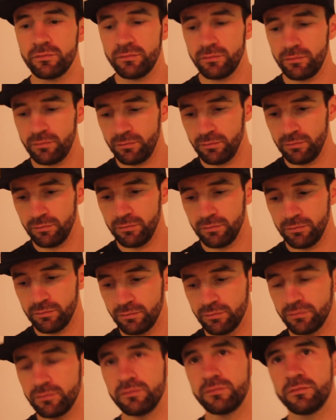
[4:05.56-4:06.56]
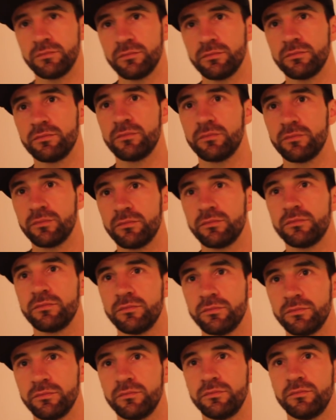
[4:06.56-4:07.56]
When you get nights like this and you get the
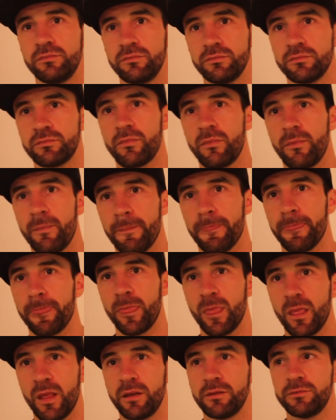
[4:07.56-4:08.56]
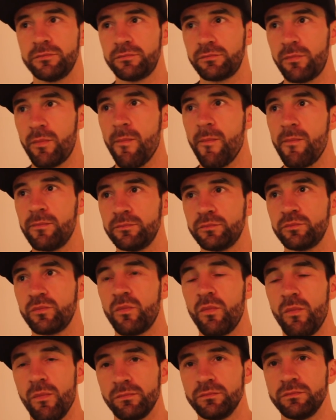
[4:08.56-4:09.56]
call, and you're obviously the
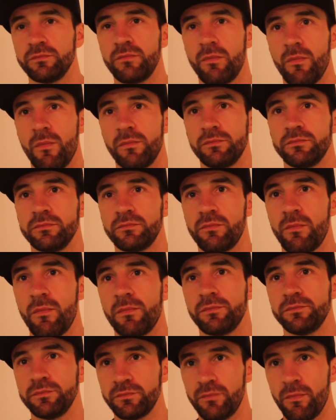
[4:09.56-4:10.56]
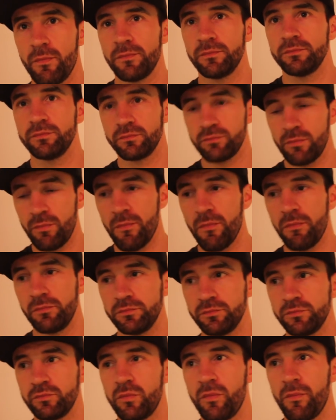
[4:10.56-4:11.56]
away fighter, but you are the
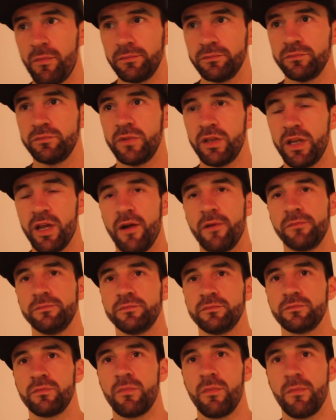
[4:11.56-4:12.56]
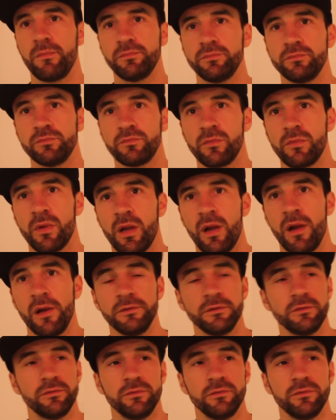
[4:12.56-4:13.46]
champion, so there's not really much pressure on you.